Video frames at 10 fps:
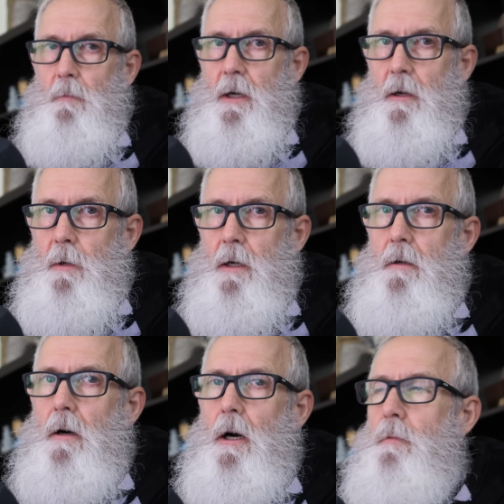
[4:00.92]

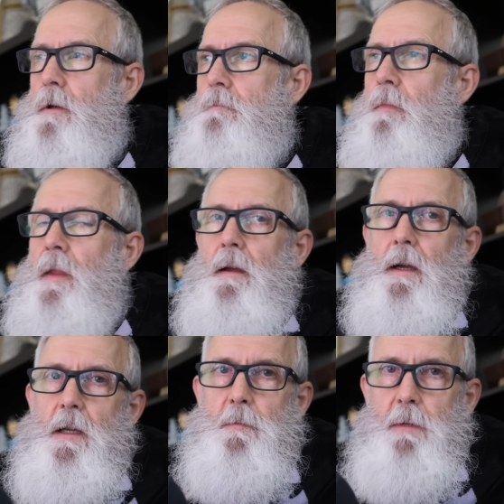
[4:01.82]
101. I would
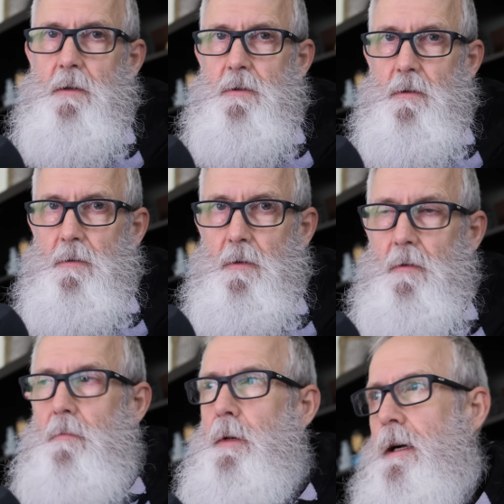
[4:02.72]
expect you
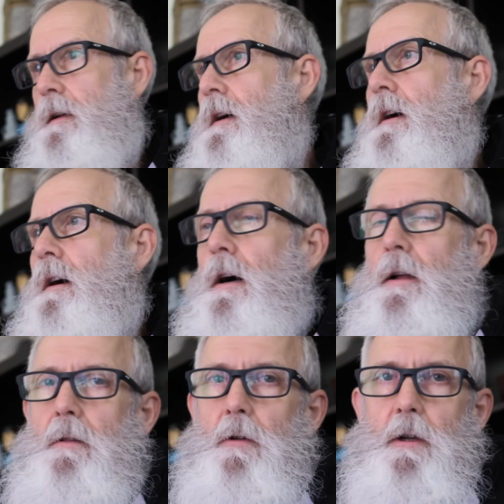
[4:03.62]
do, but
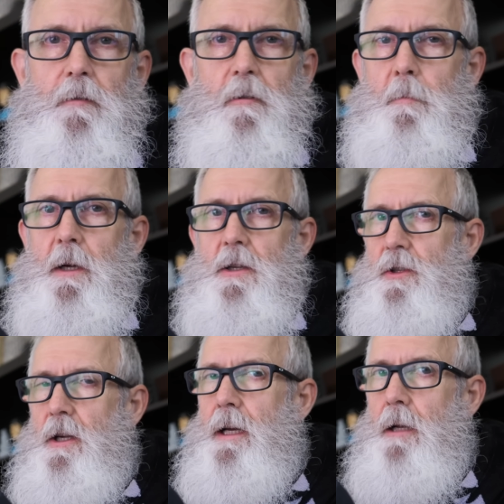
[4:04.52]
looking from the
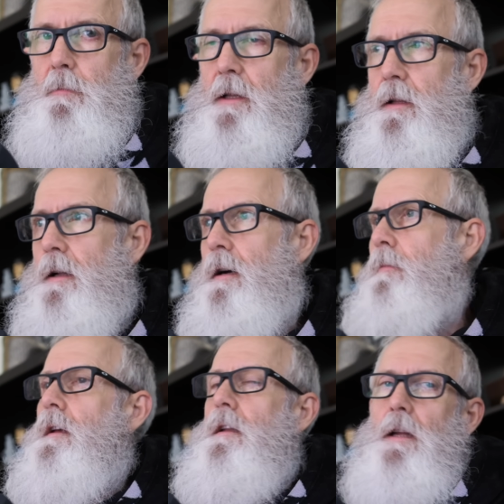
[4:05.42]
pictures, I can't pick that
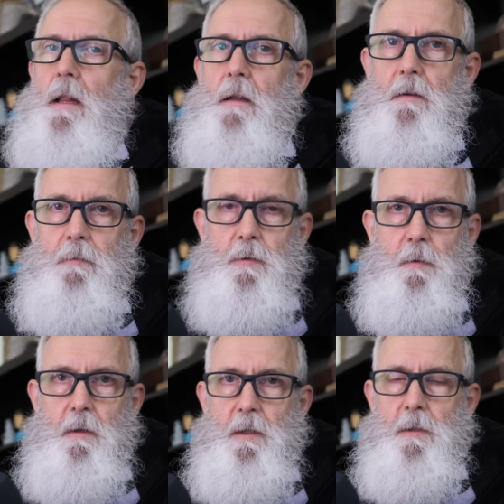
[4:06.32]
up. And the other difference
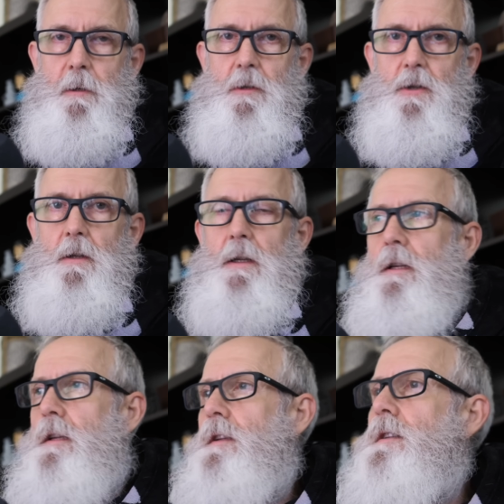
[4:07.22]
with the suspension
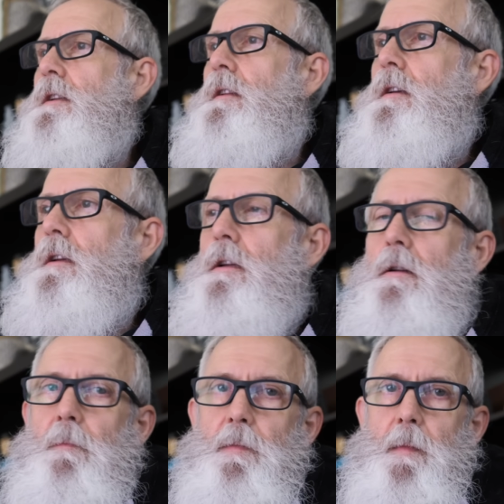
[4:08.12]
is
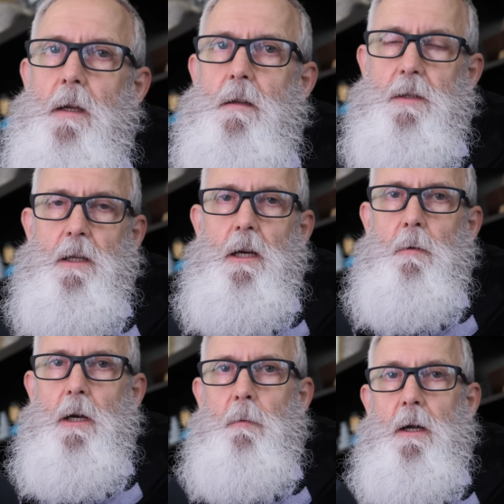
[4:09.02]
the Indian Scout
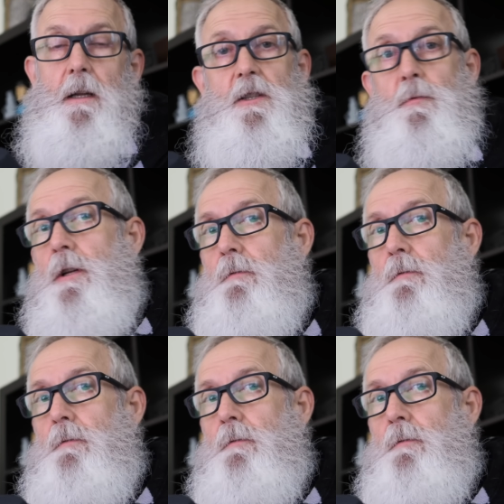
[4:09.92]
101 has twin